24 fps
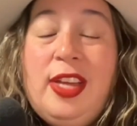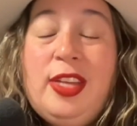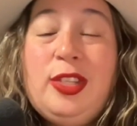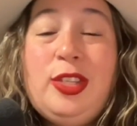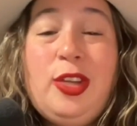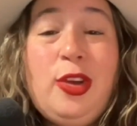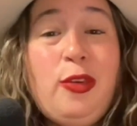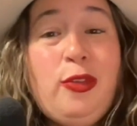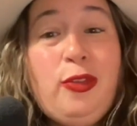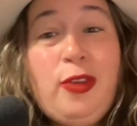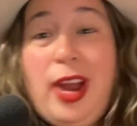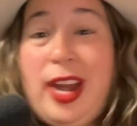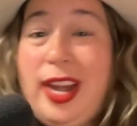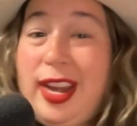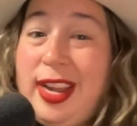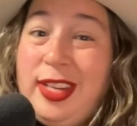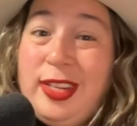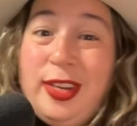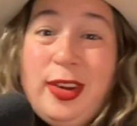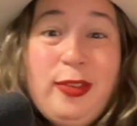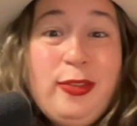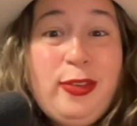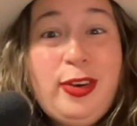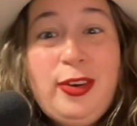So
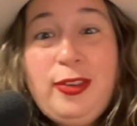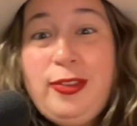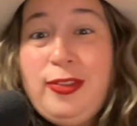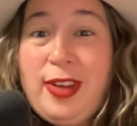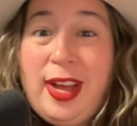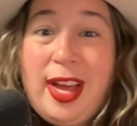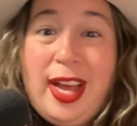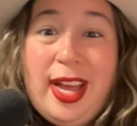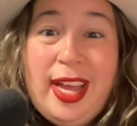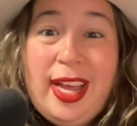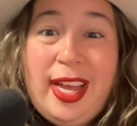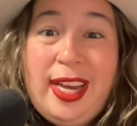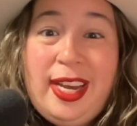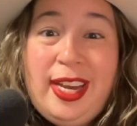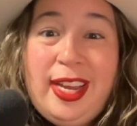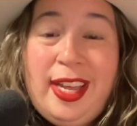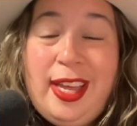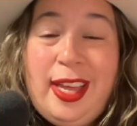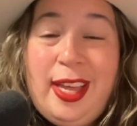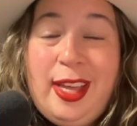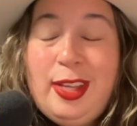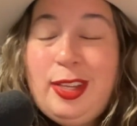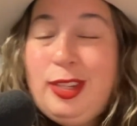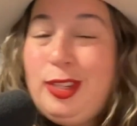Fridays are for
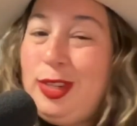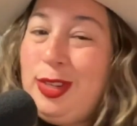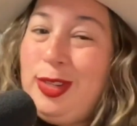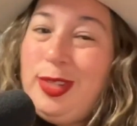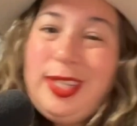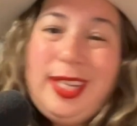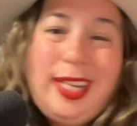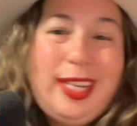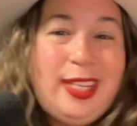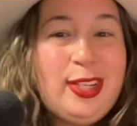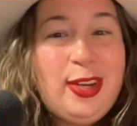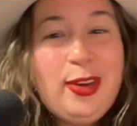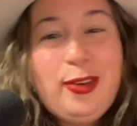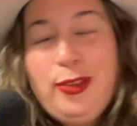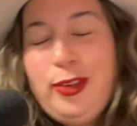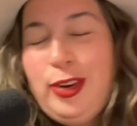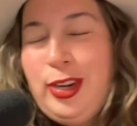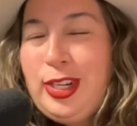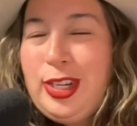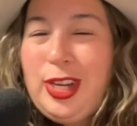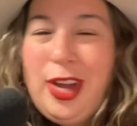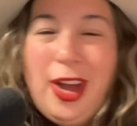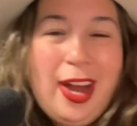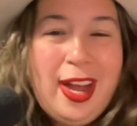fun, Tuesdays are for
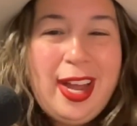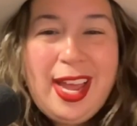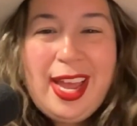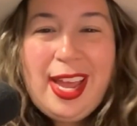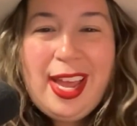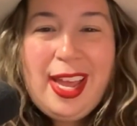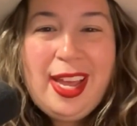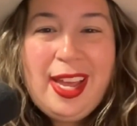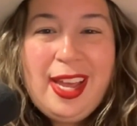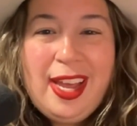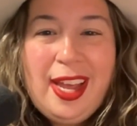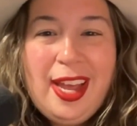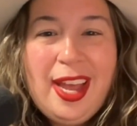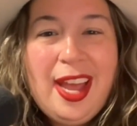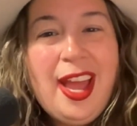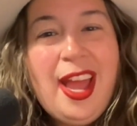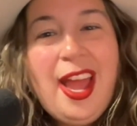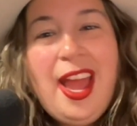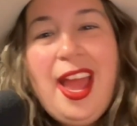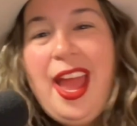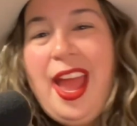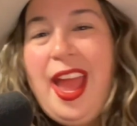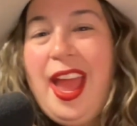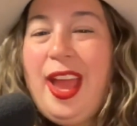talking,
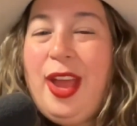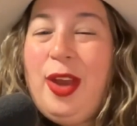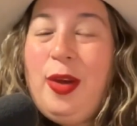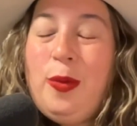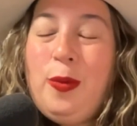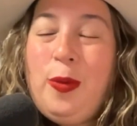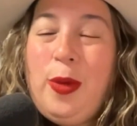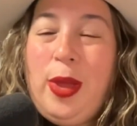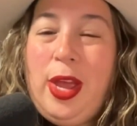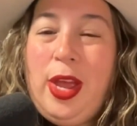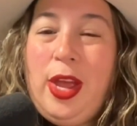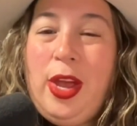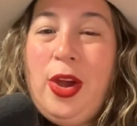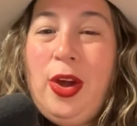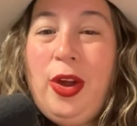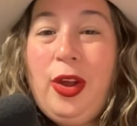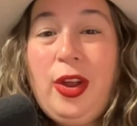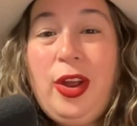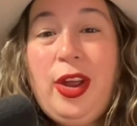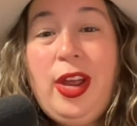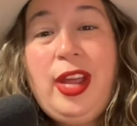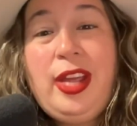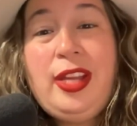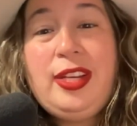and we are
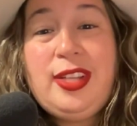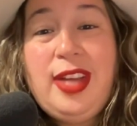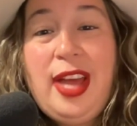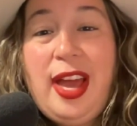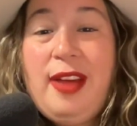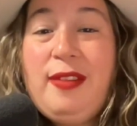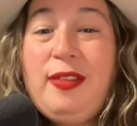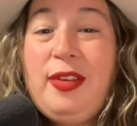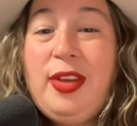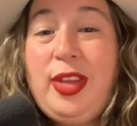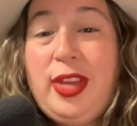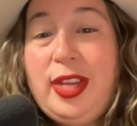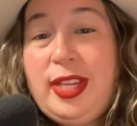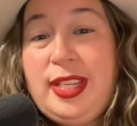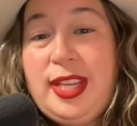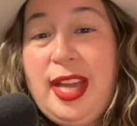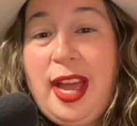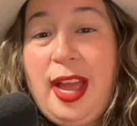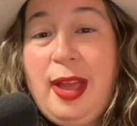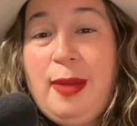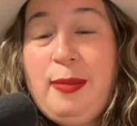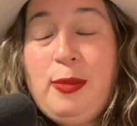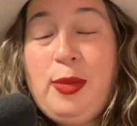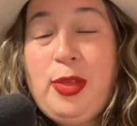going to have a good
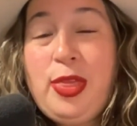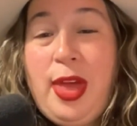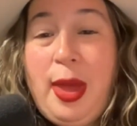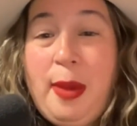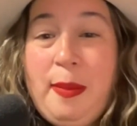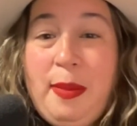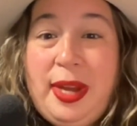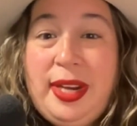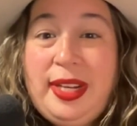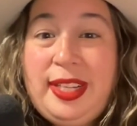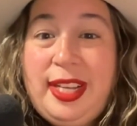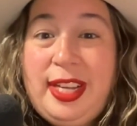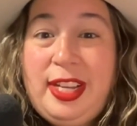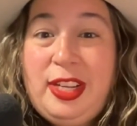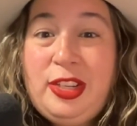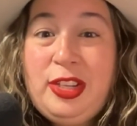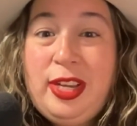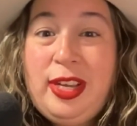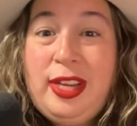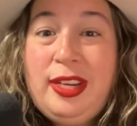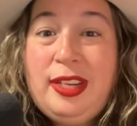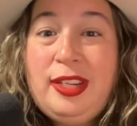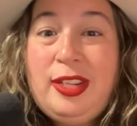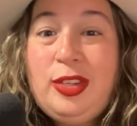time with that
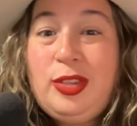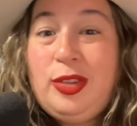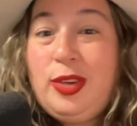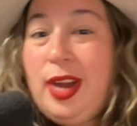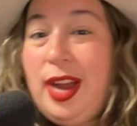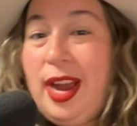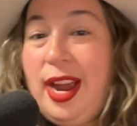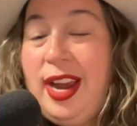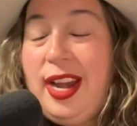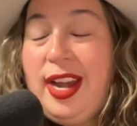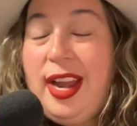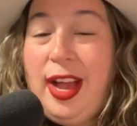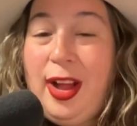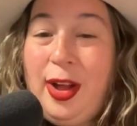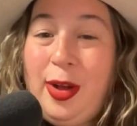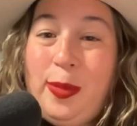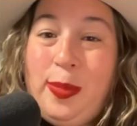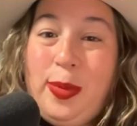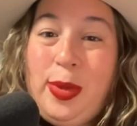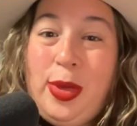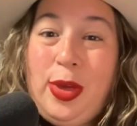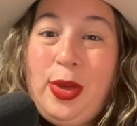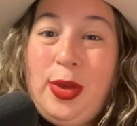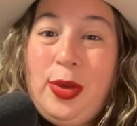meditation to try to help
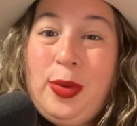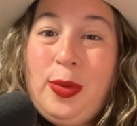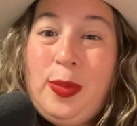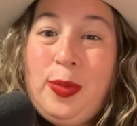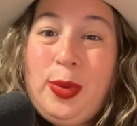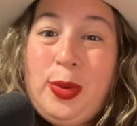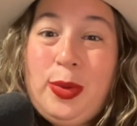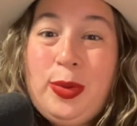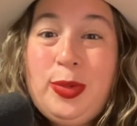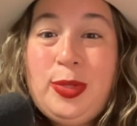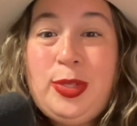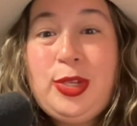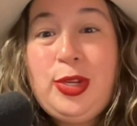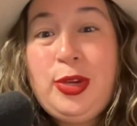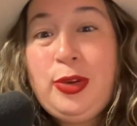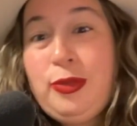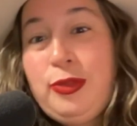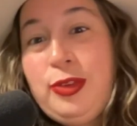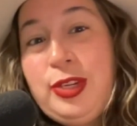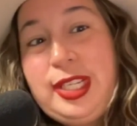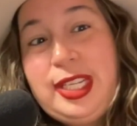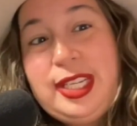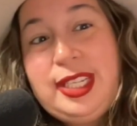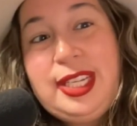you boost your
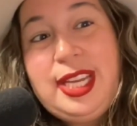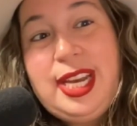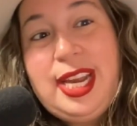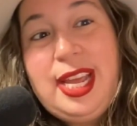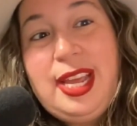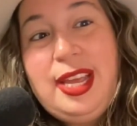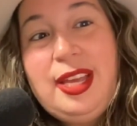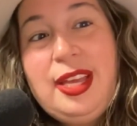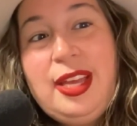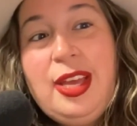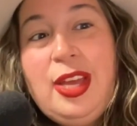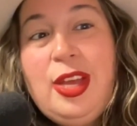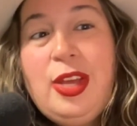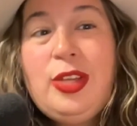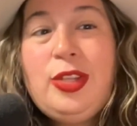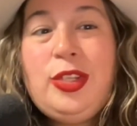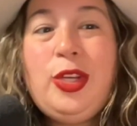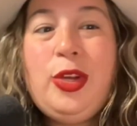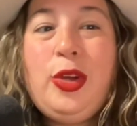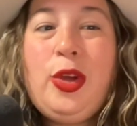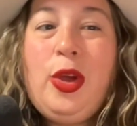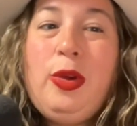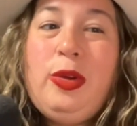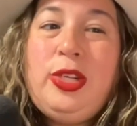fertility.
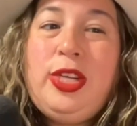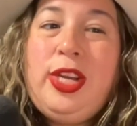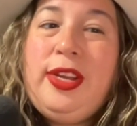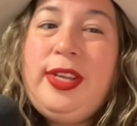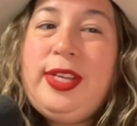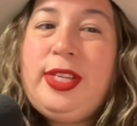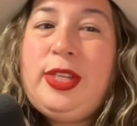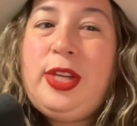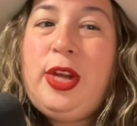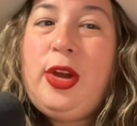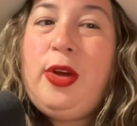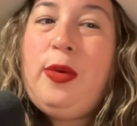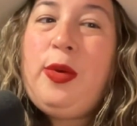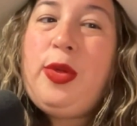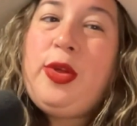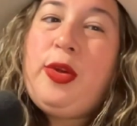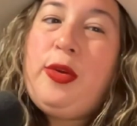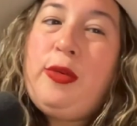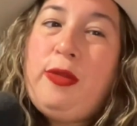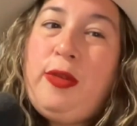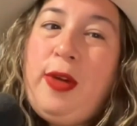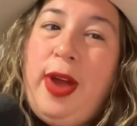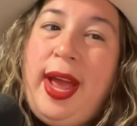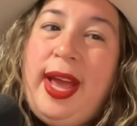So go share the show with
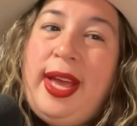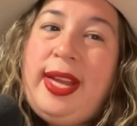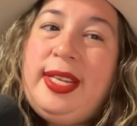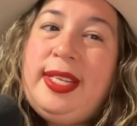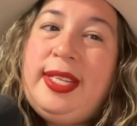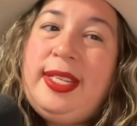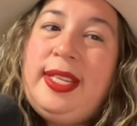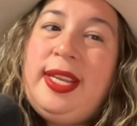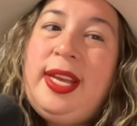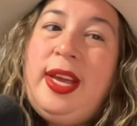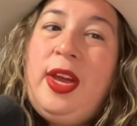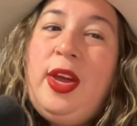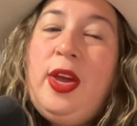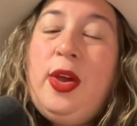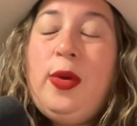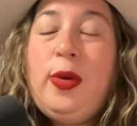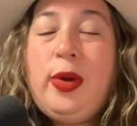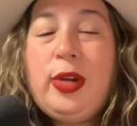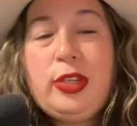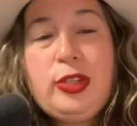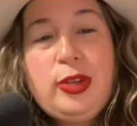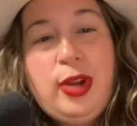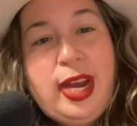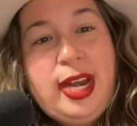your friends who
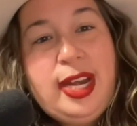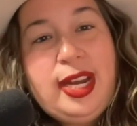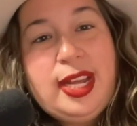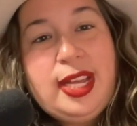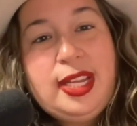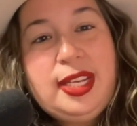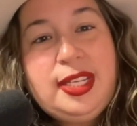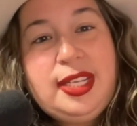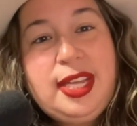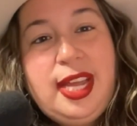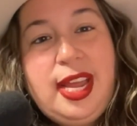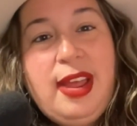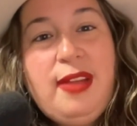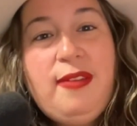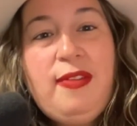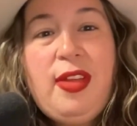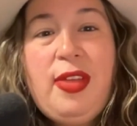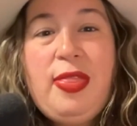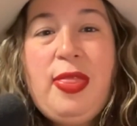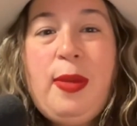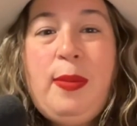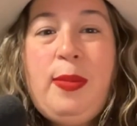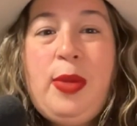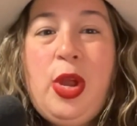are trying to conceive.
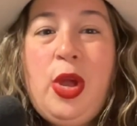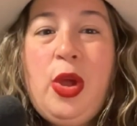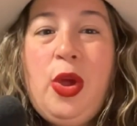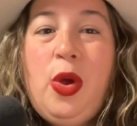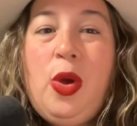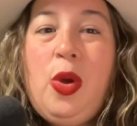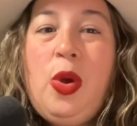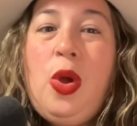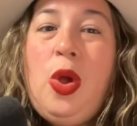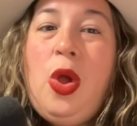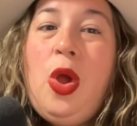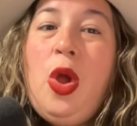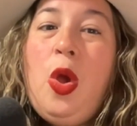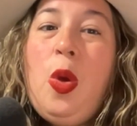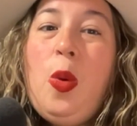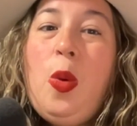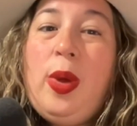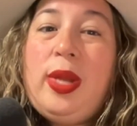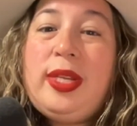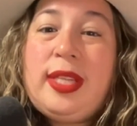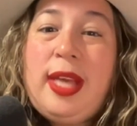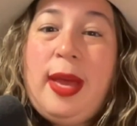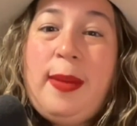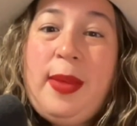Let them know
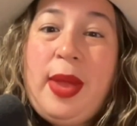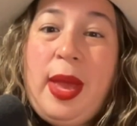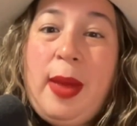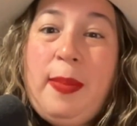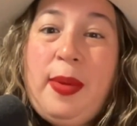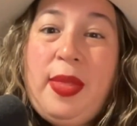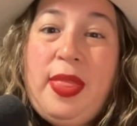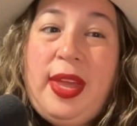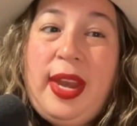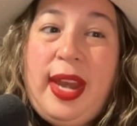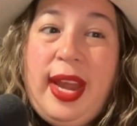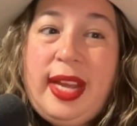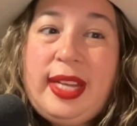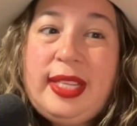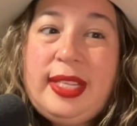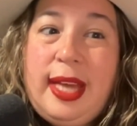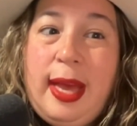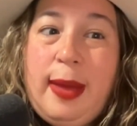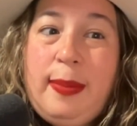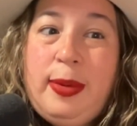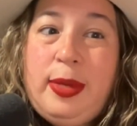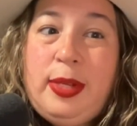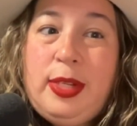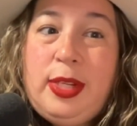what's coming up in the next
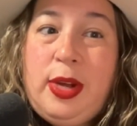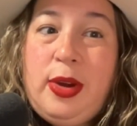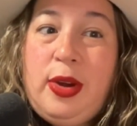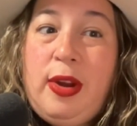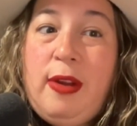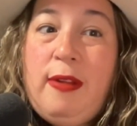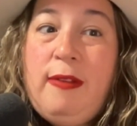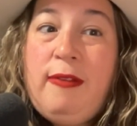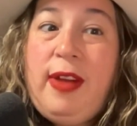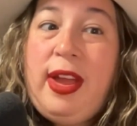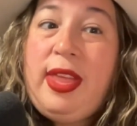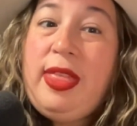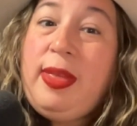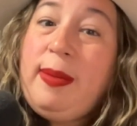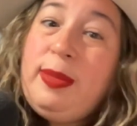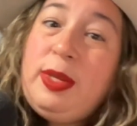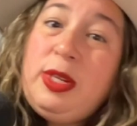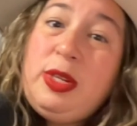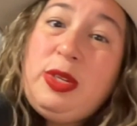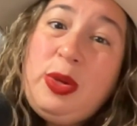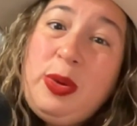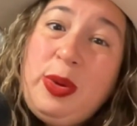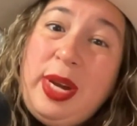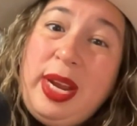episode and invite them to
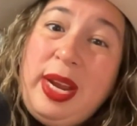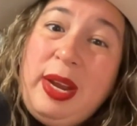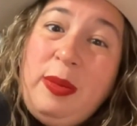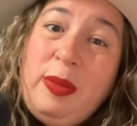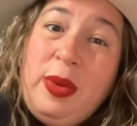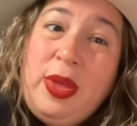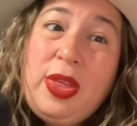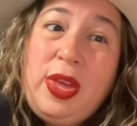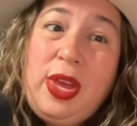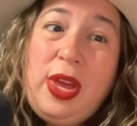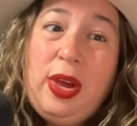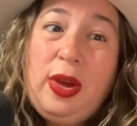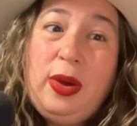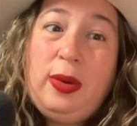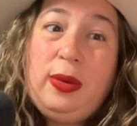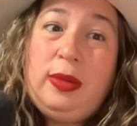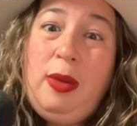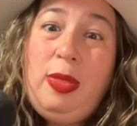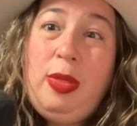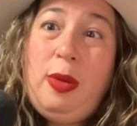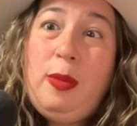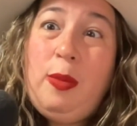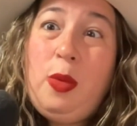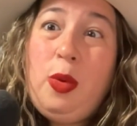tune in with you.
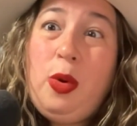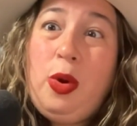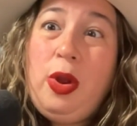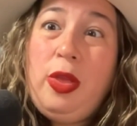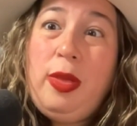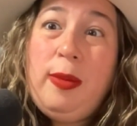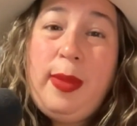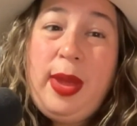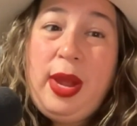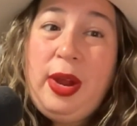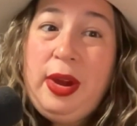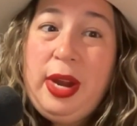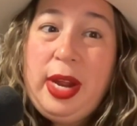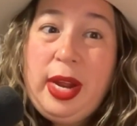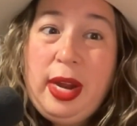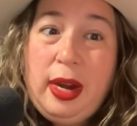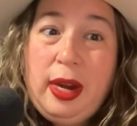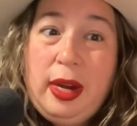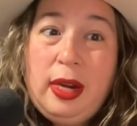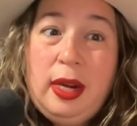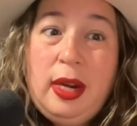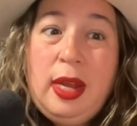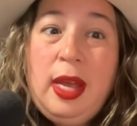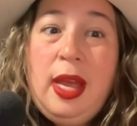The more, the
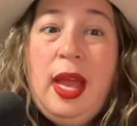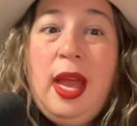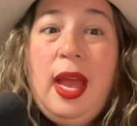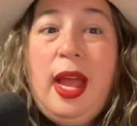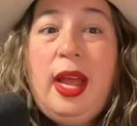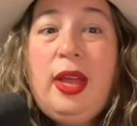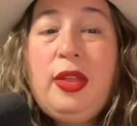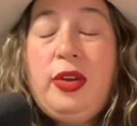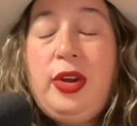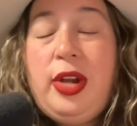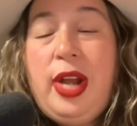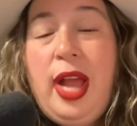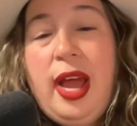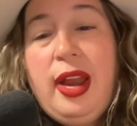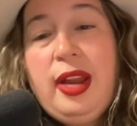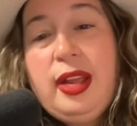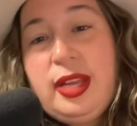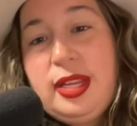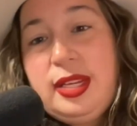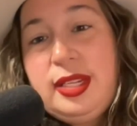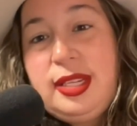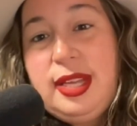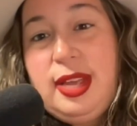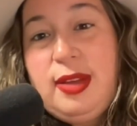merrier, and learn how to
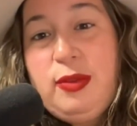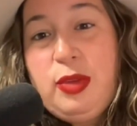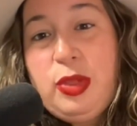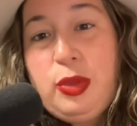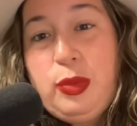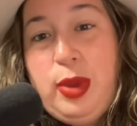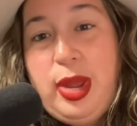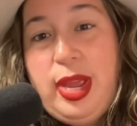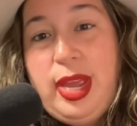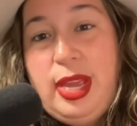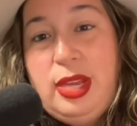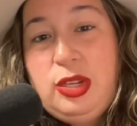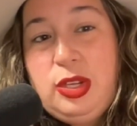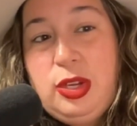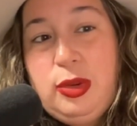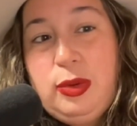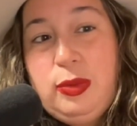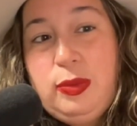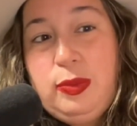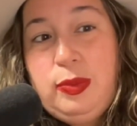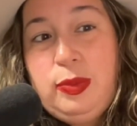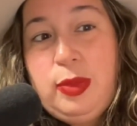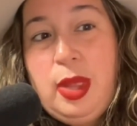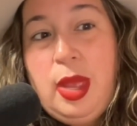conceive with Reiki too.